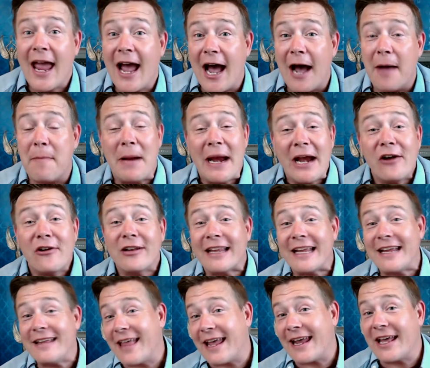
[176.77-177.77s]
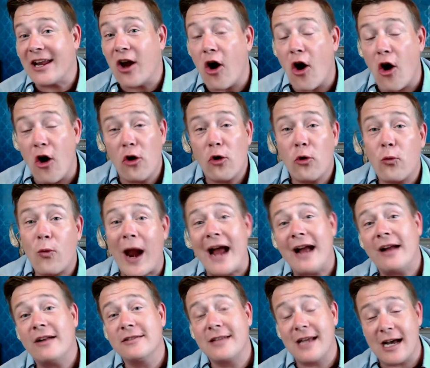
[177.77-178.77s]
Apparently, they get all
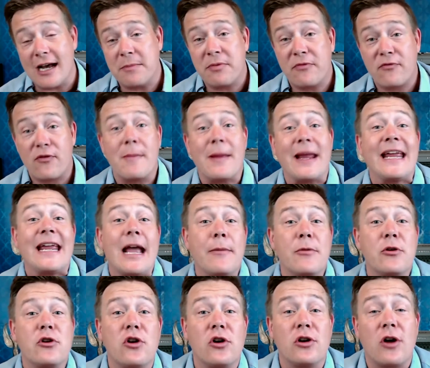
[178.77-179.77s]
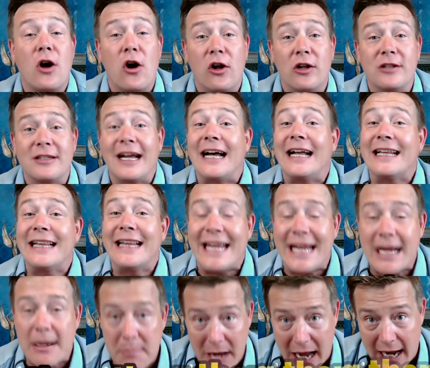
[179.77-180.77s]
riled up from a chemical called
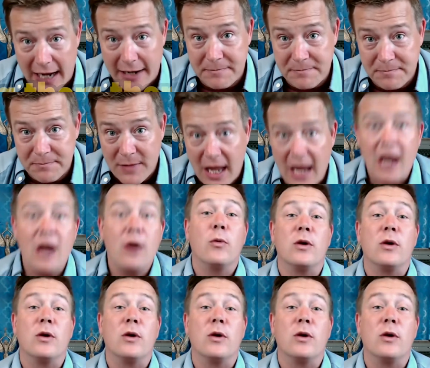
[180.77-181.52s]
aleamide, which